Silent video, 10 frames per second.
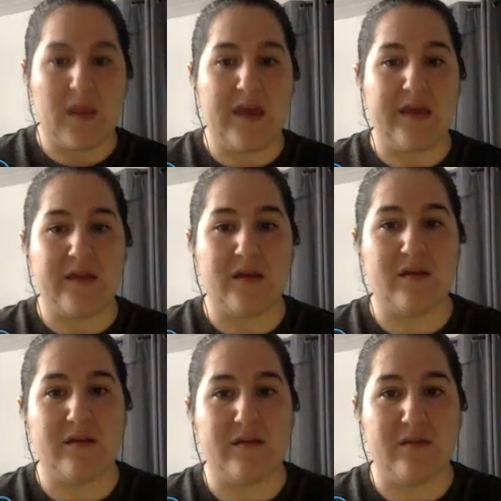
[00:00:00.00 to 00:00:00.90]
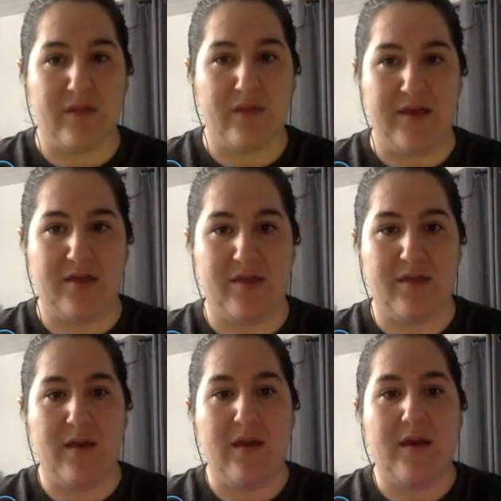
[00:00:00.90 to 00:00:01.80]
and length.
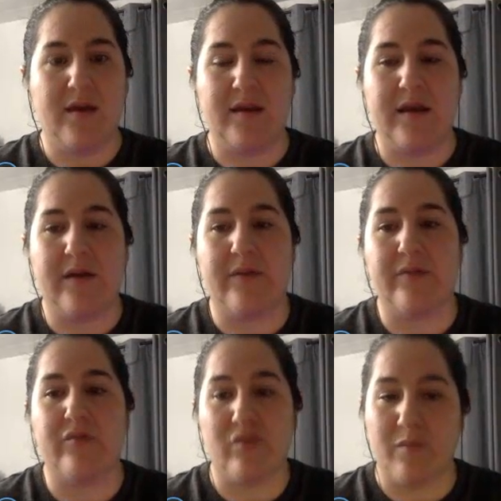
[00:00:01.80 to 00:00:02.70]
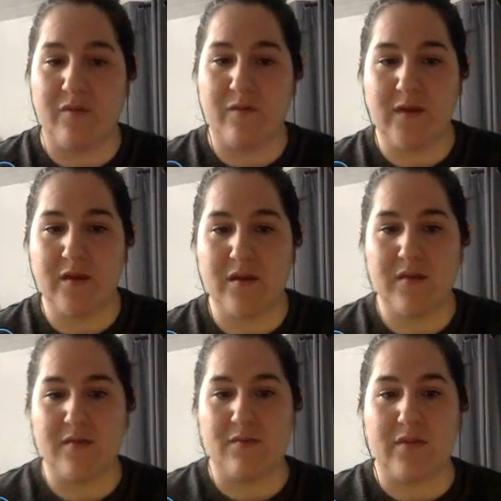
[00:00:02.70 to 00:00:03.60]
Now, tryptophan
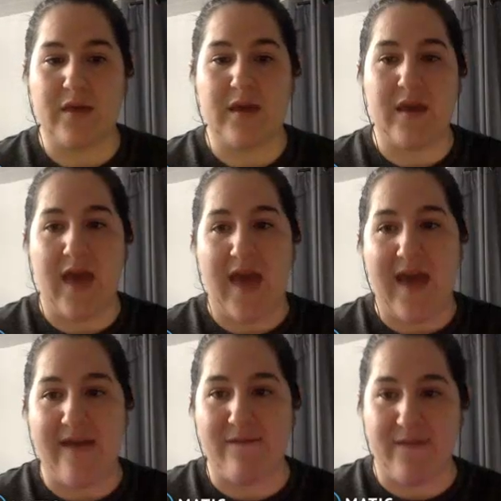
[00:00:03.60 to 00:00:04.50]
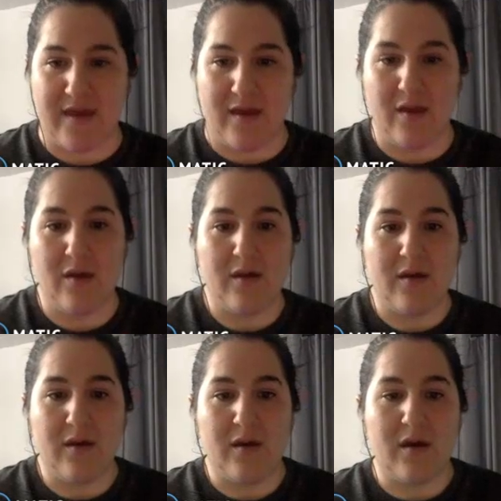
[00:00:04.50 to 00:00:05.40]
is a really heavy
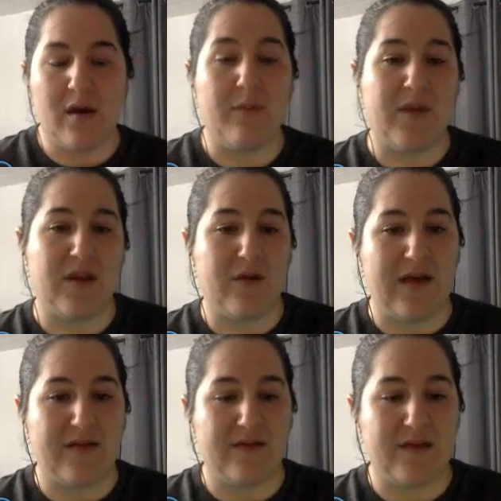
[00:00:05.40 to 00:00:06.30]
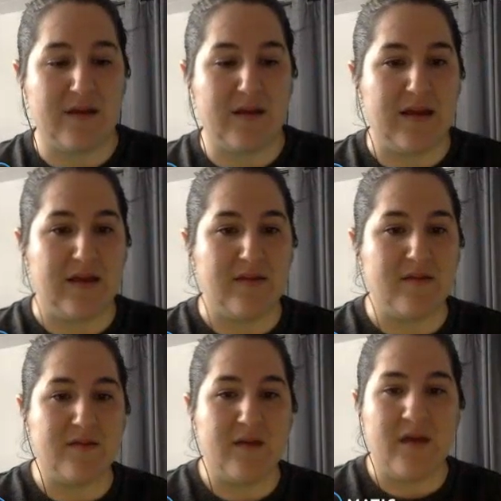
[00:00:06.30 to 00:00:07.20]
amino acid.
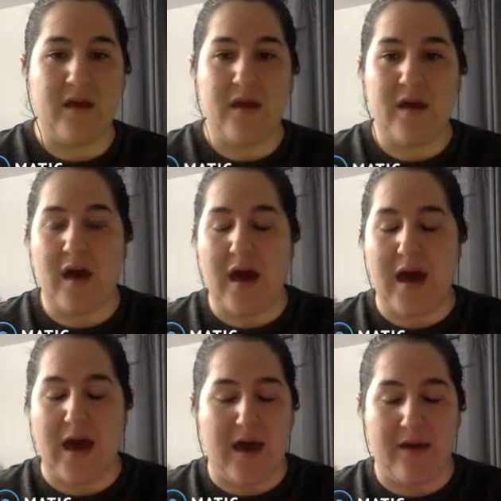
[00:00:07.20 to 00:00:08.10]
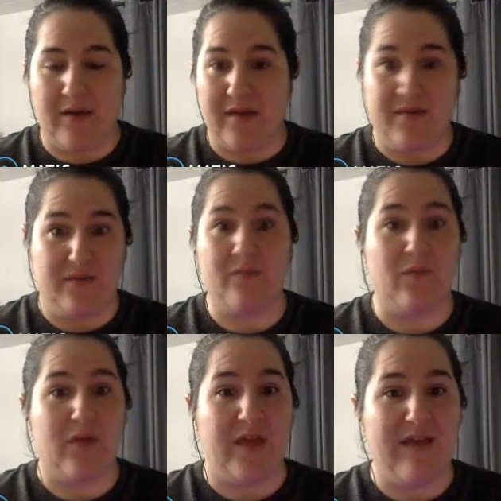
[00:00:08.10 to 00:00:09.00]
It's
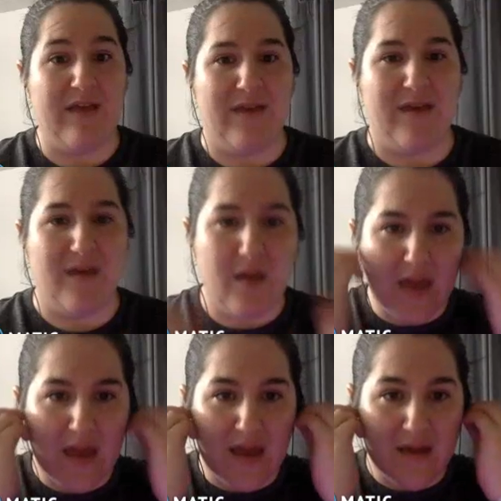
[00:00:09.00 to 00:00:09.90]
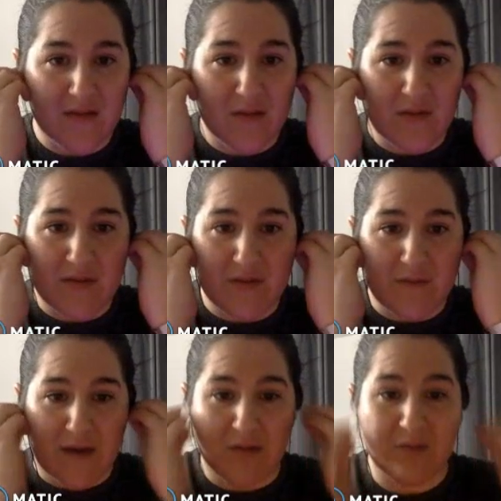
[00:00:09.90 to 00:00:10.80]
really heavy, and it was
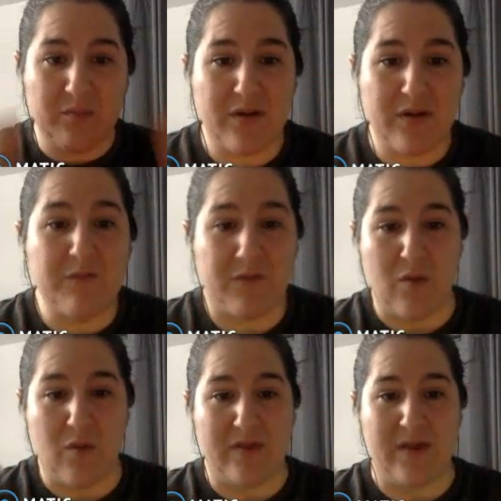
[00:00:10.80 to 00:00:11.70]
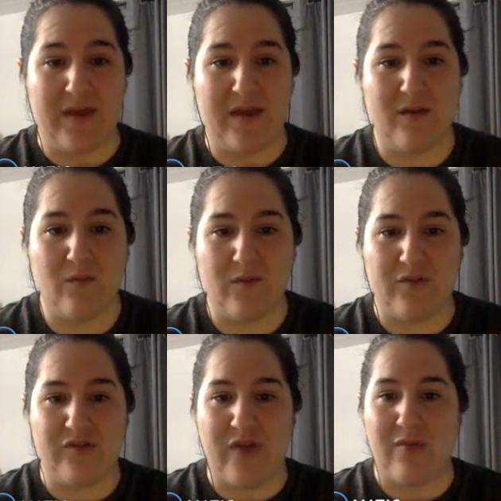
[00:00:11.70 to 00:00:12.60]
found pretty frequently,
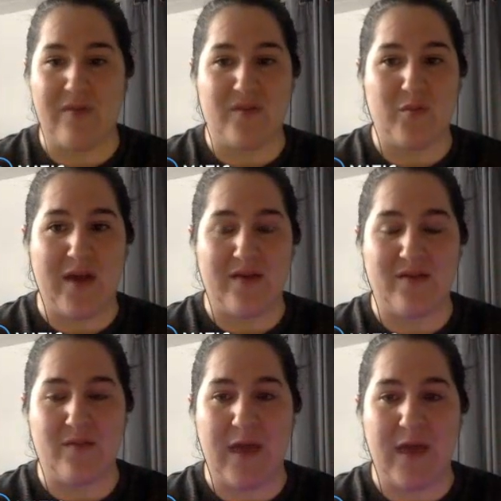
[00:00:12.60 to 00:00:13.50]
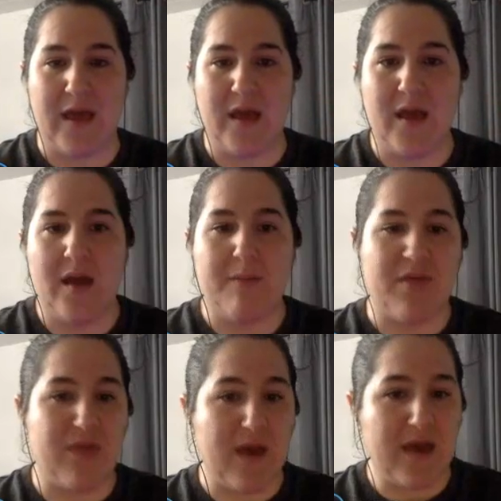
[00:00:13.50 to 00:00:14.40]
which I was surprised by.
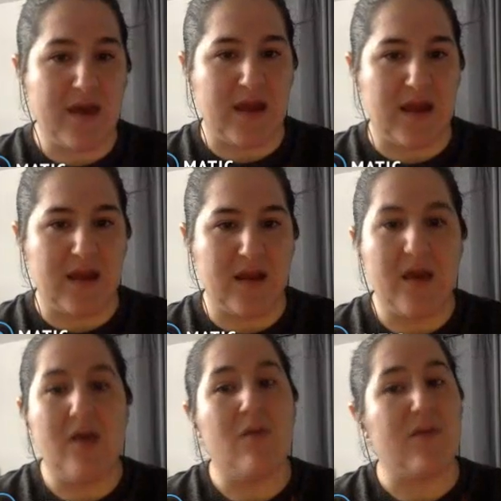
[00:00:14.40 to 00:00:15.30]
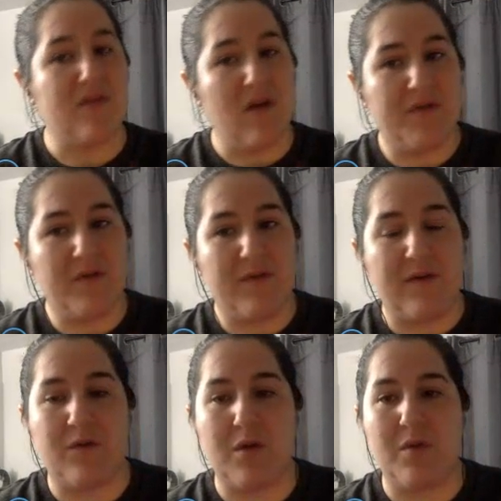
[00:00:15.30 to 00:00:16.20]
Methionine was also
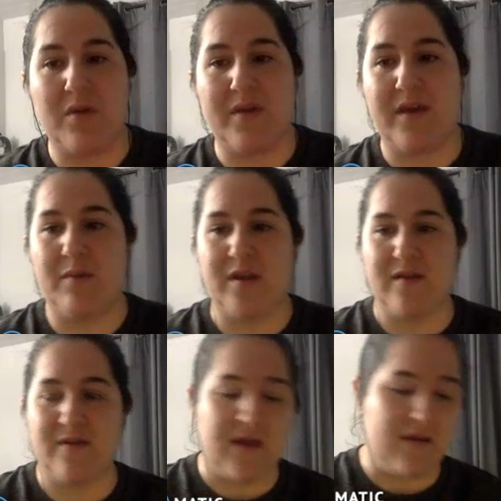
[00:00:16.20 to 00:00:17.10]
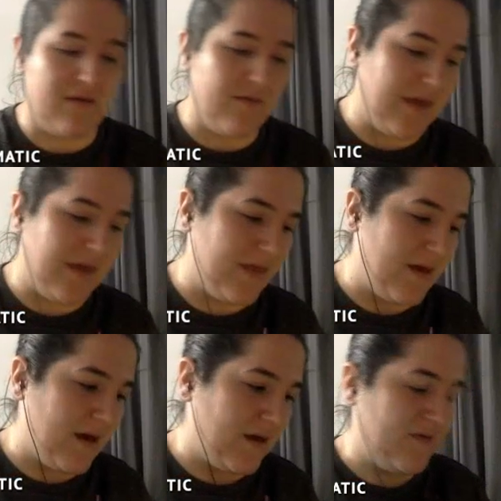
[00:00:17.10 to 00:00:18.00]
found frequently, but it's kind of like
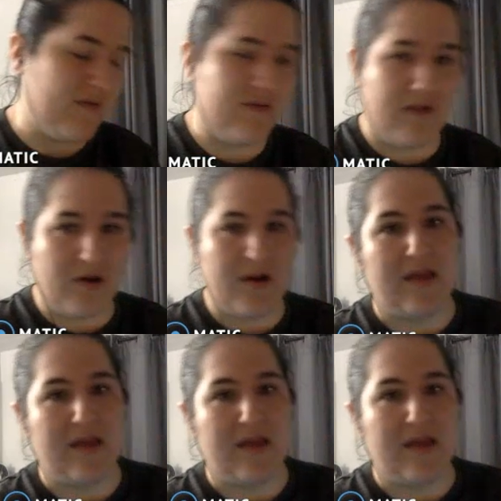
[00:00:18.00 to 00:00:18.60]
the start